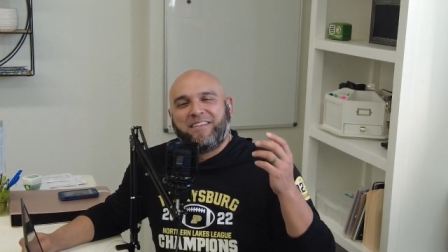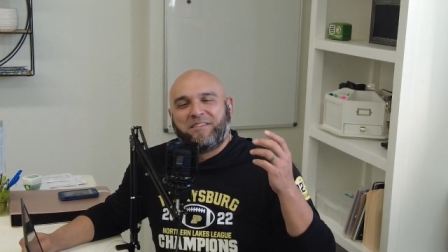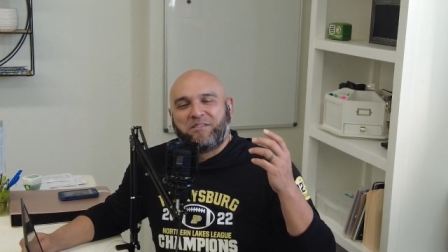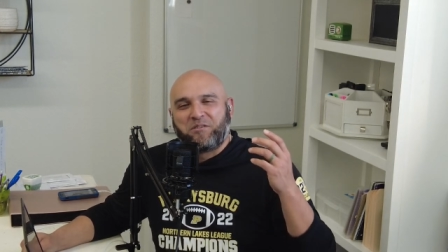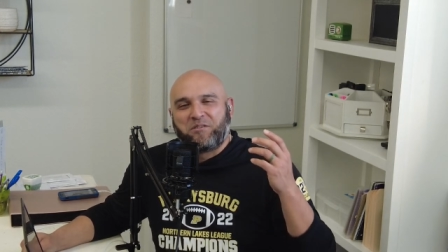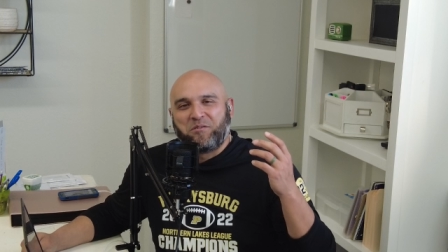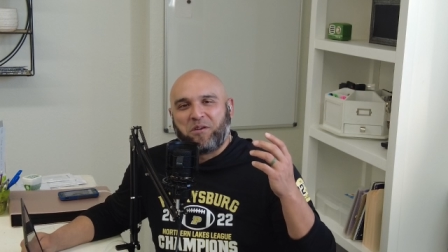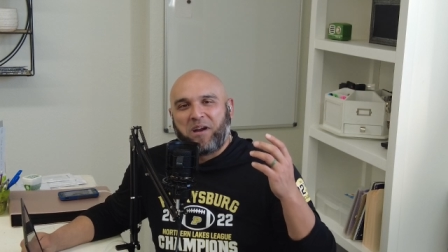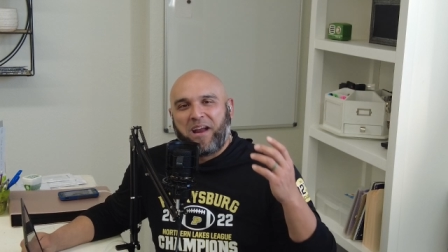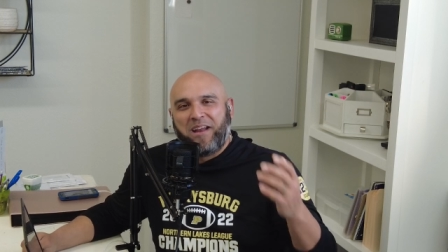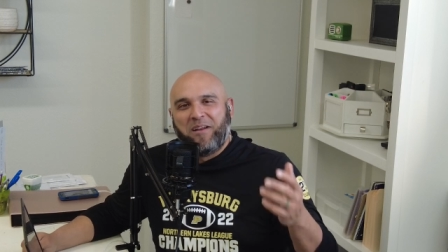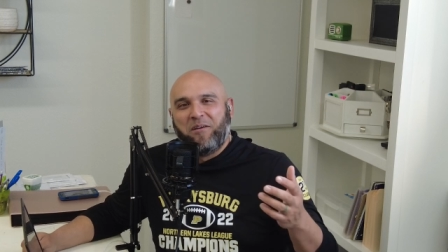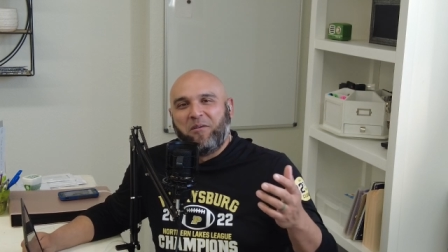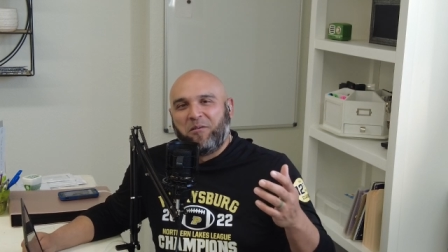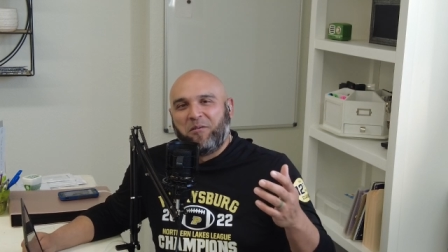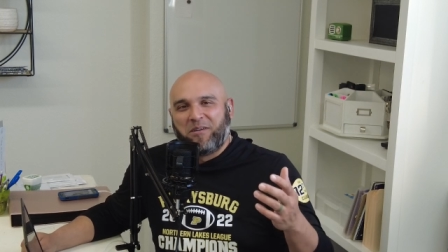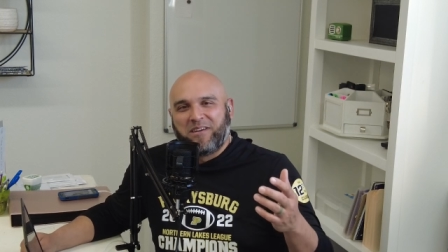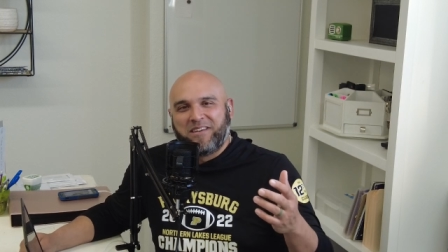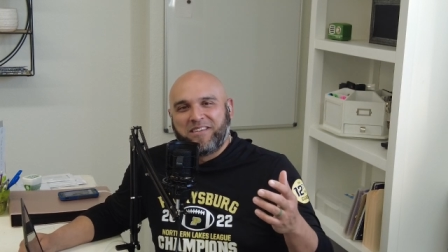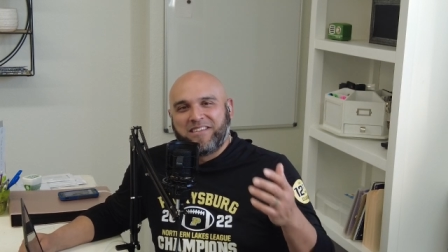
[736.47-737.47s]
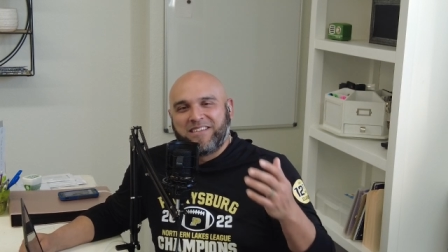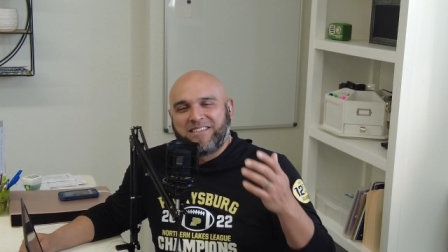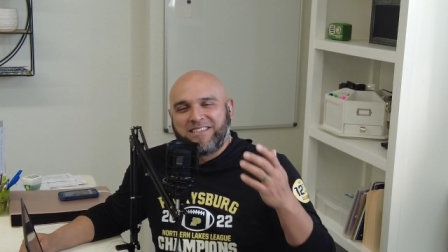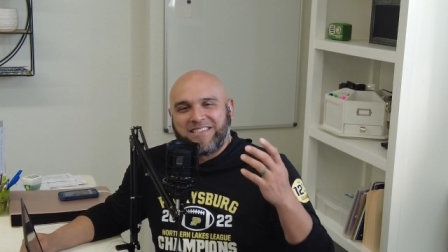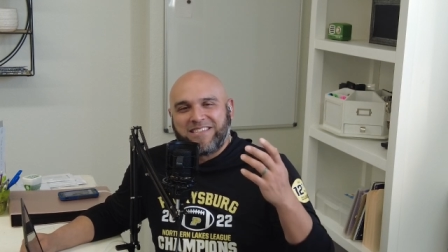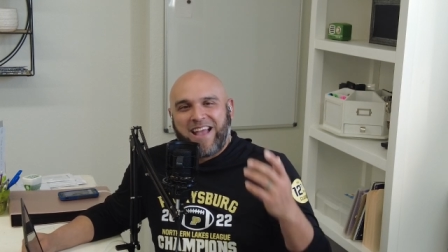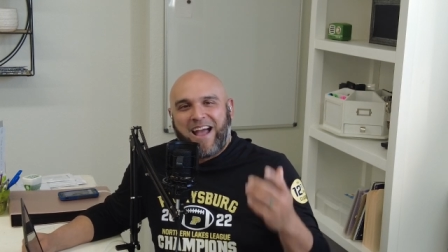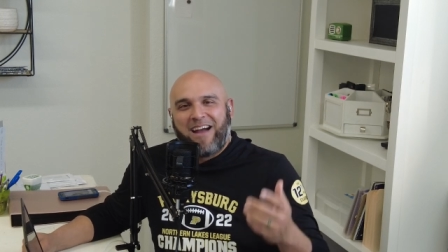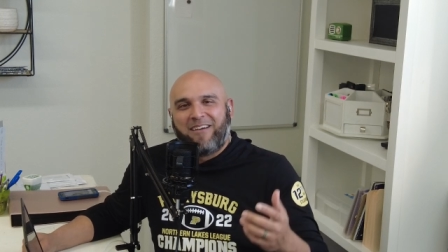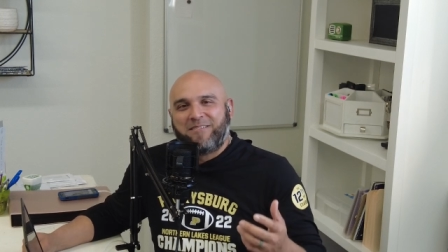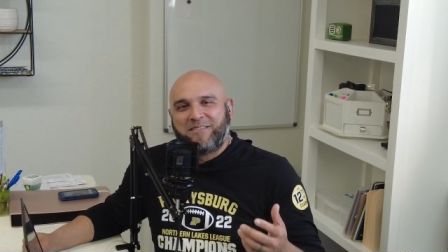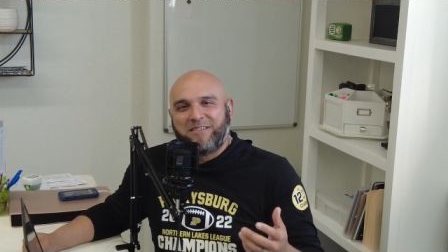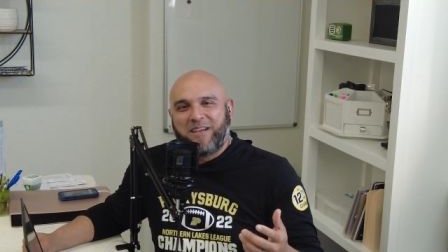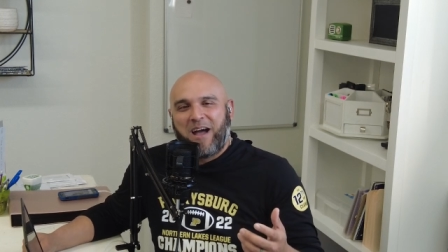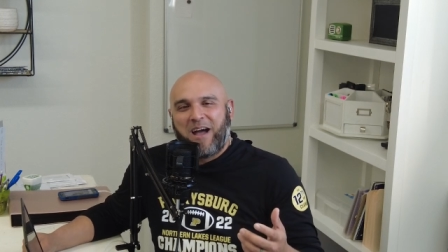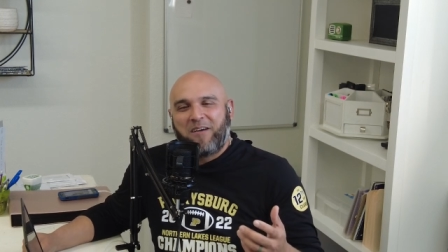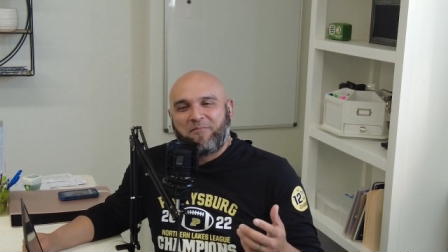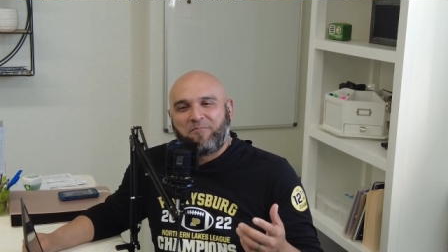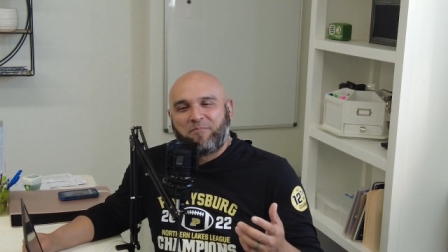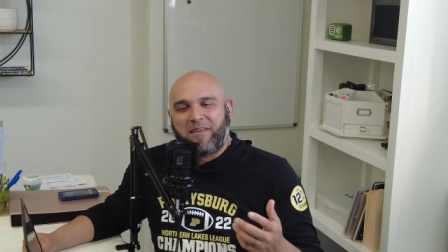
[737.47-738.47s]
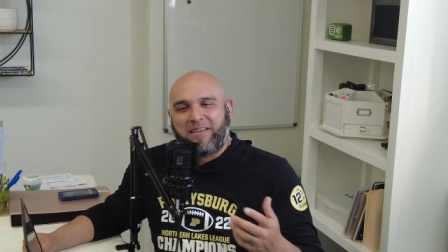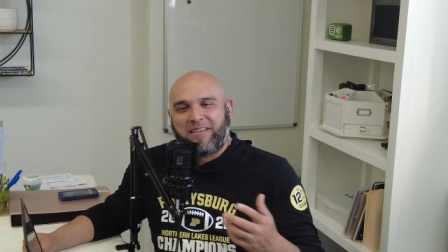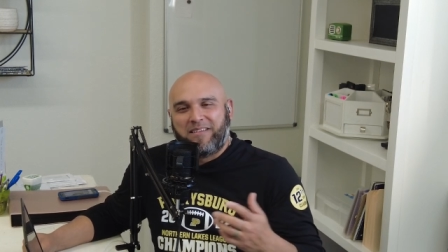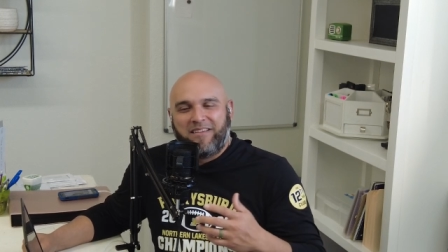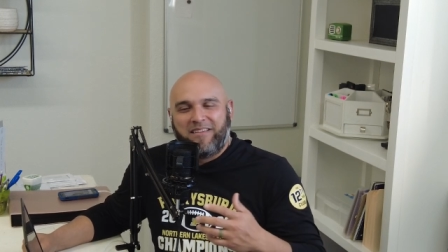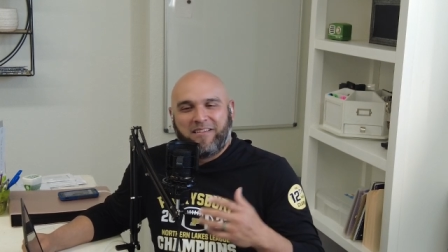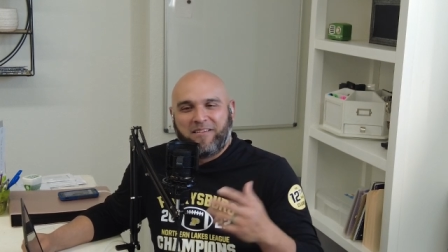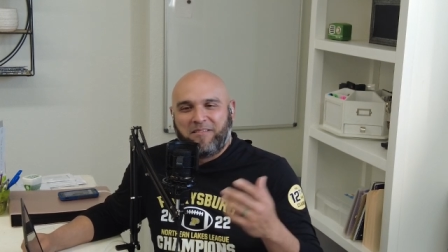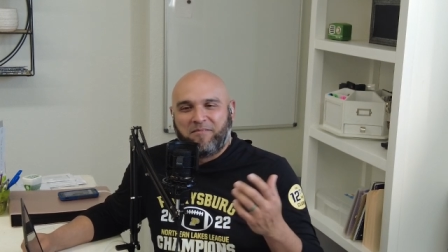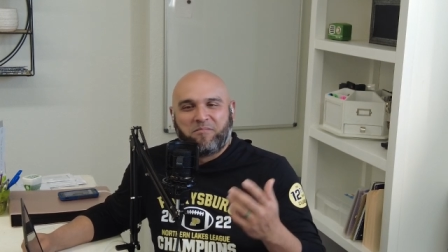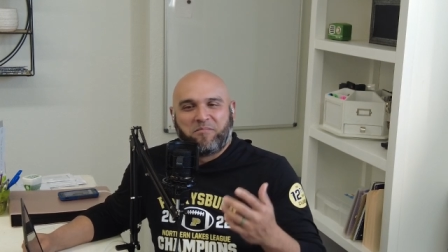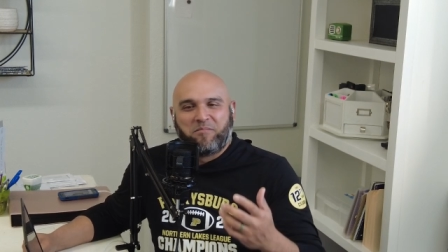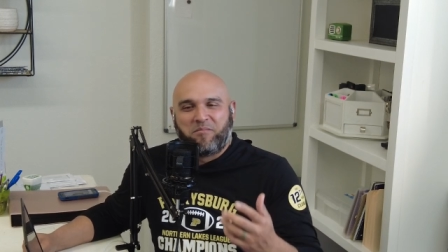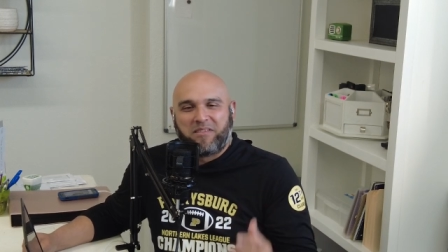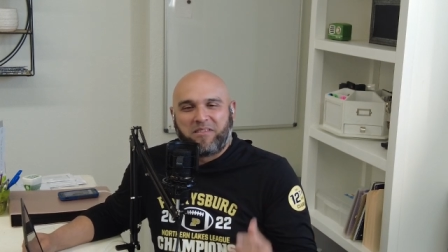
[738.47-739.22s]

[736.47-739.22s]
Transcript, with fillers: train horn just sounds off, you know,